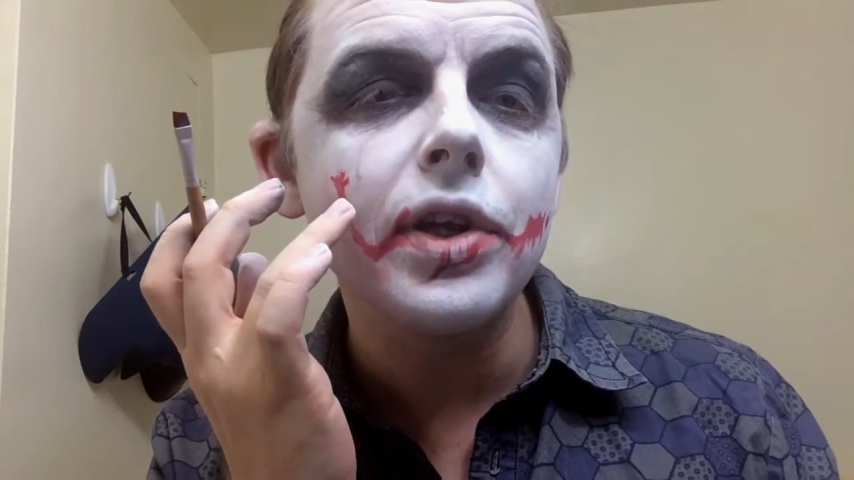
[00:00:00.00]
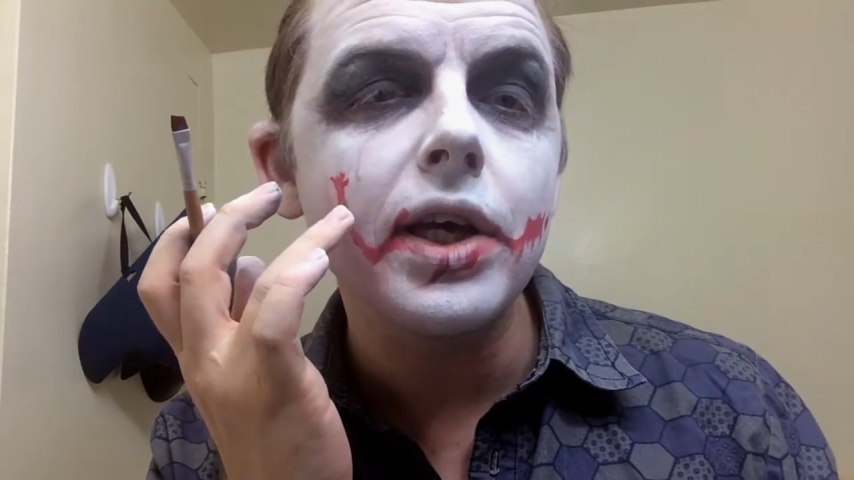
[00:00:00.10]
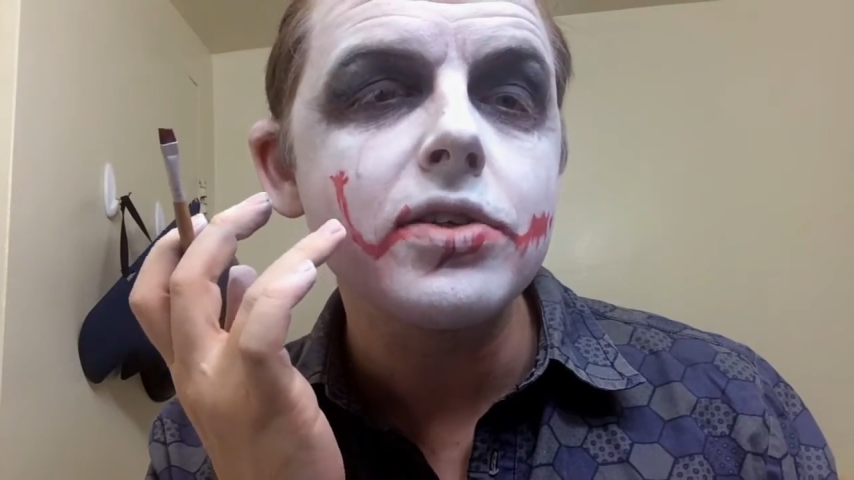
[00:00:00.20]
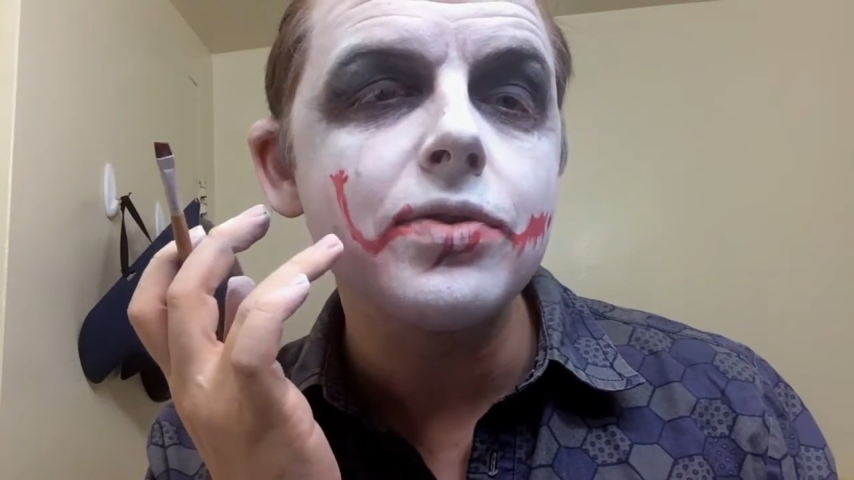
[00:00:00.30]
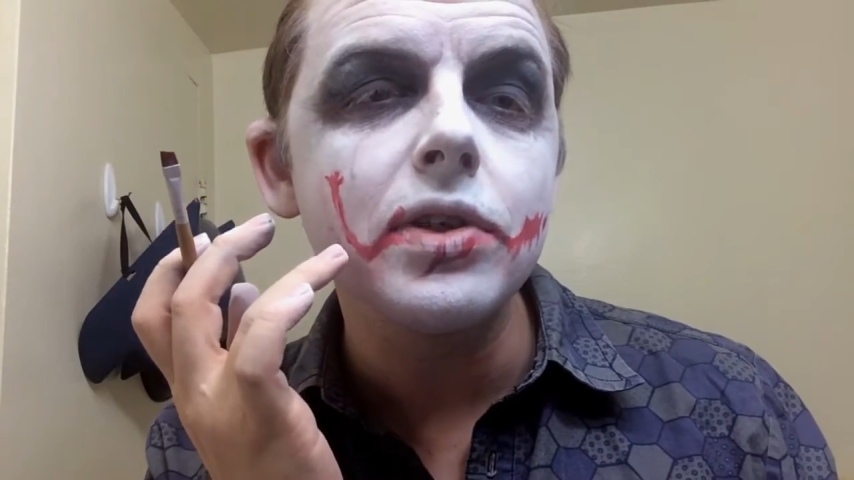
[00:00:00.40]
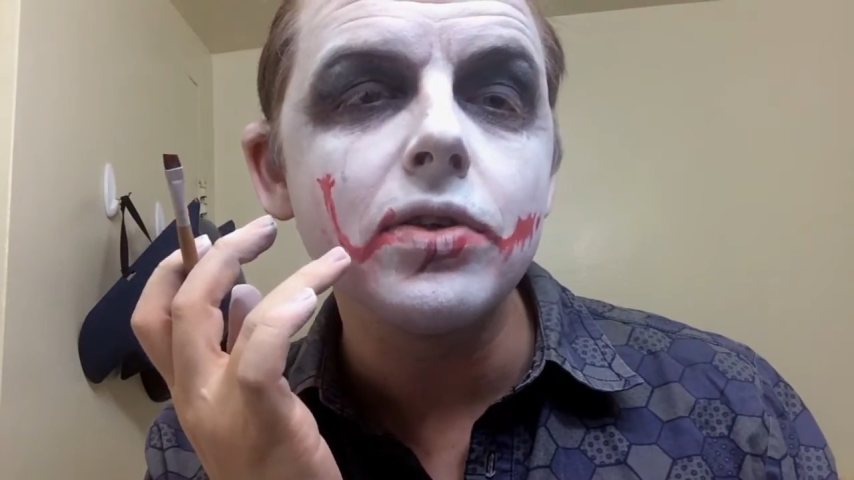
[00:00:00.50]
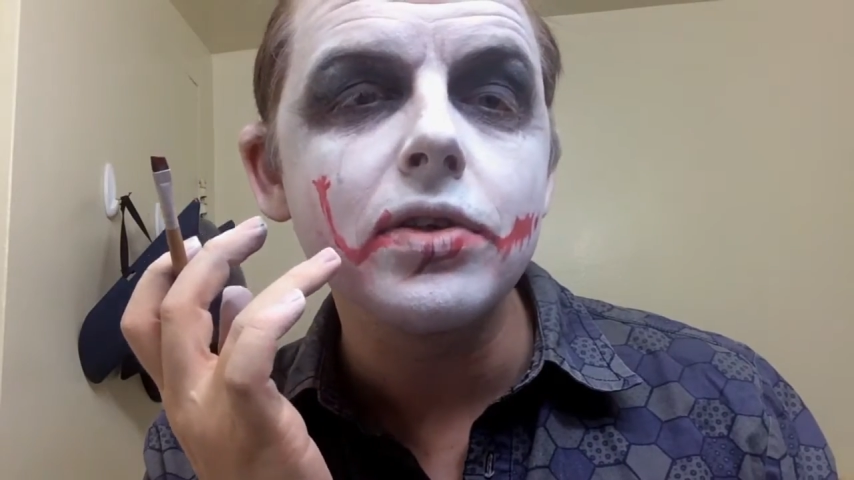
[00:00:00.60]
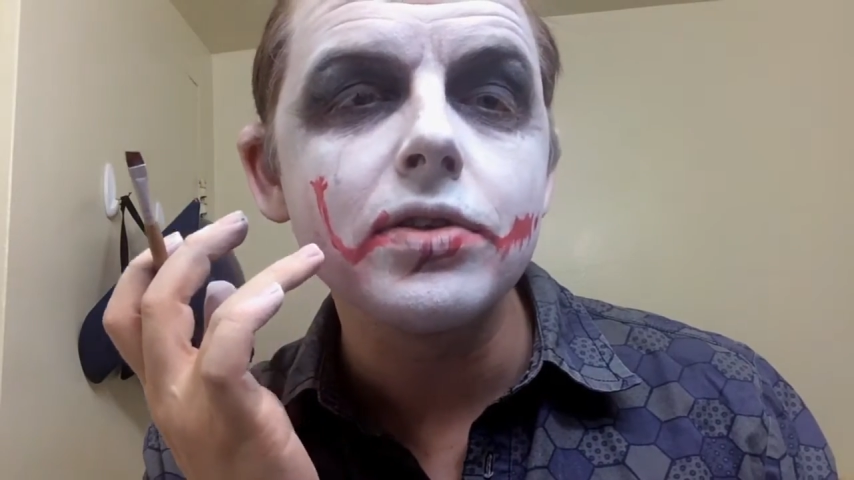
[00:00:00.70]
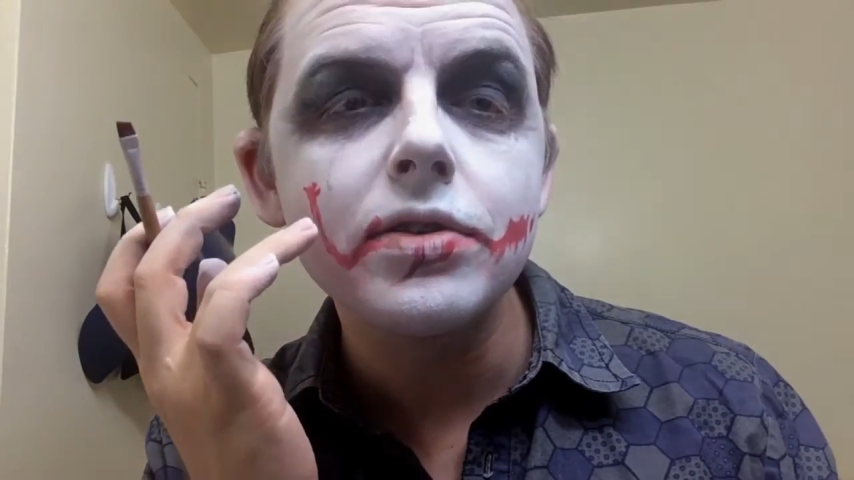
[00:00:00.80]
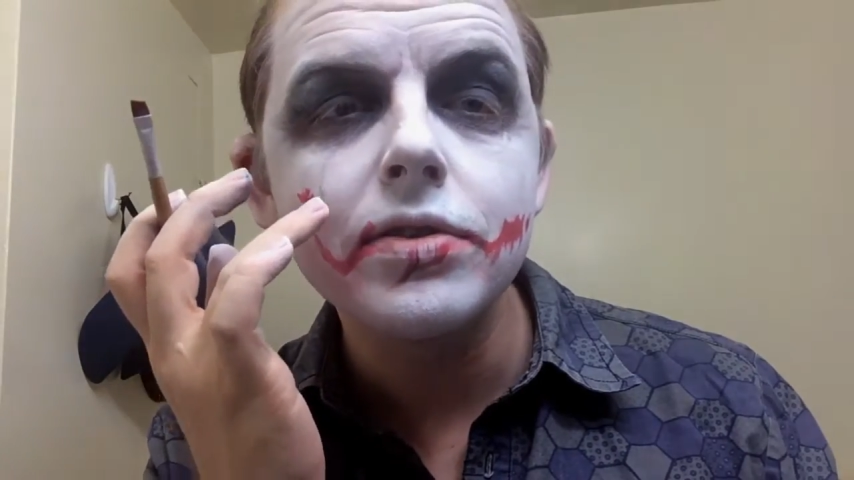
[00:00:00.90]
than that so
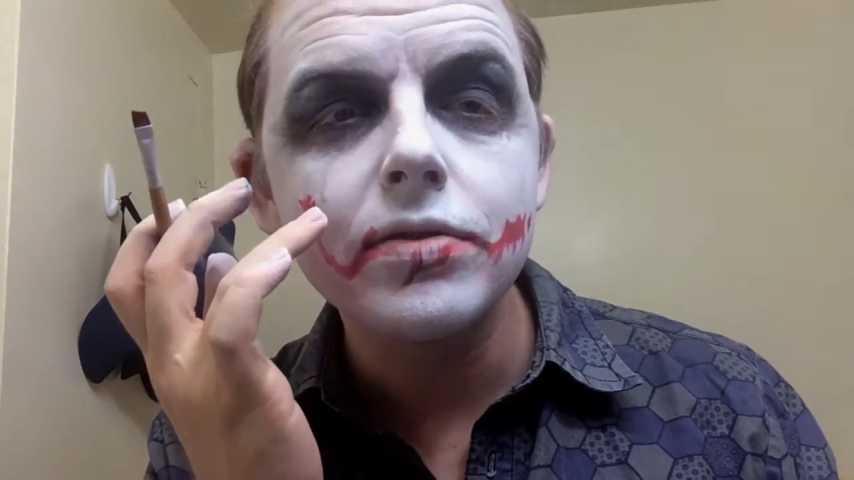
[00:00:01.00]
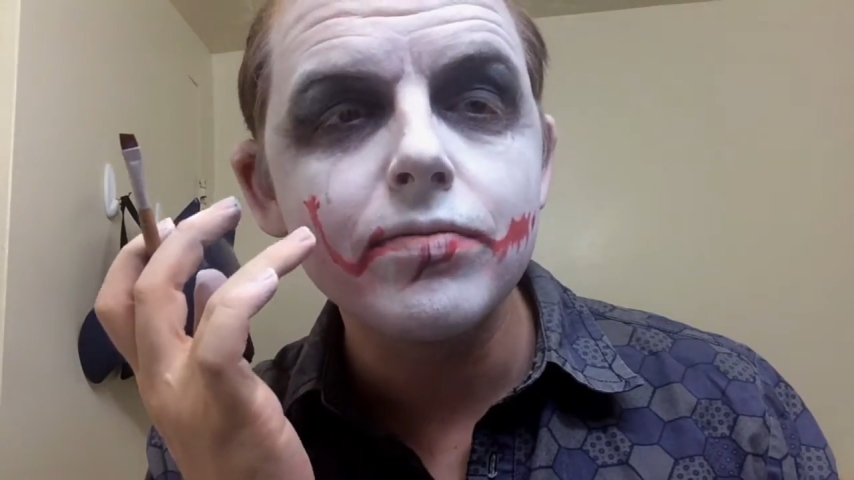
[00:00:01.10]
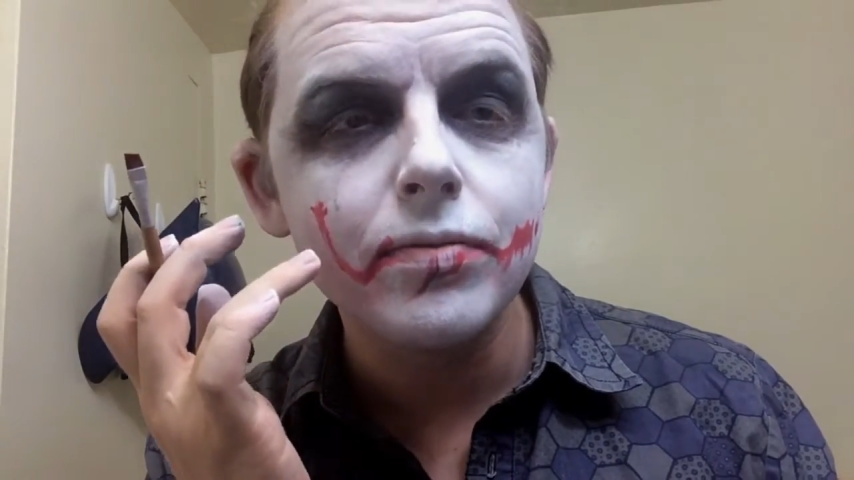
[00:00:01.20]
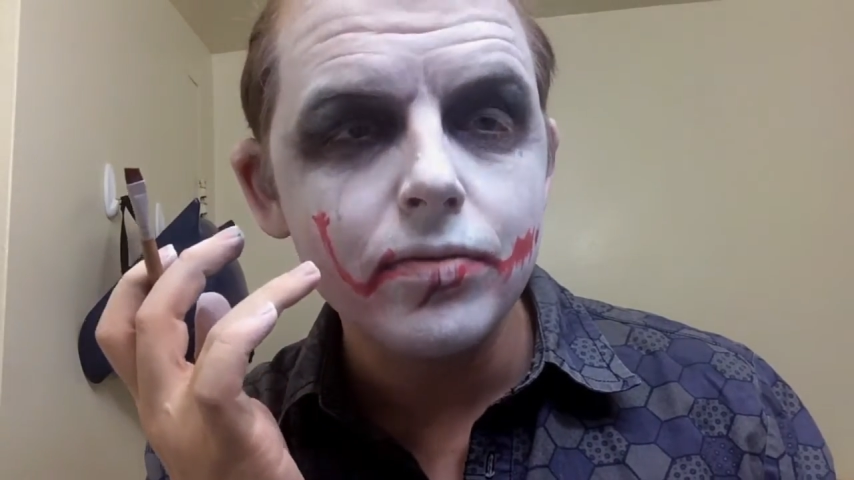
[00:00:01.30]
it looks